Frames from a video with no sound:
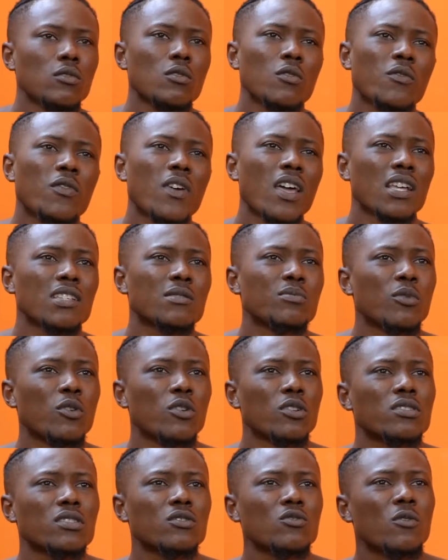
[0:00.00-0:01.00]
No vex,
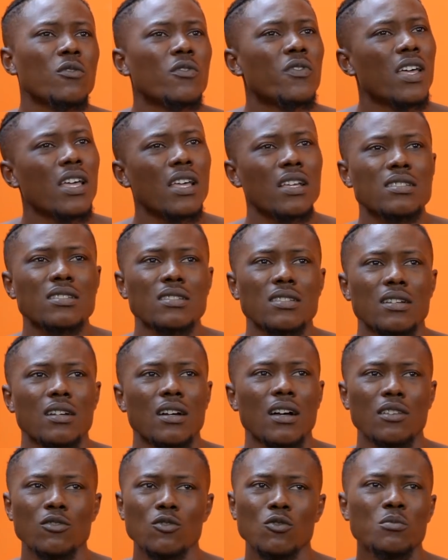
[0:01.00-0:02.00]
boss. No vex.
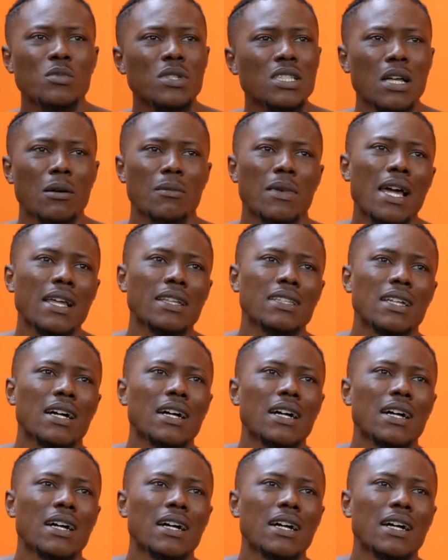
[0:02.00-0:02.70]
I don't mean I'm like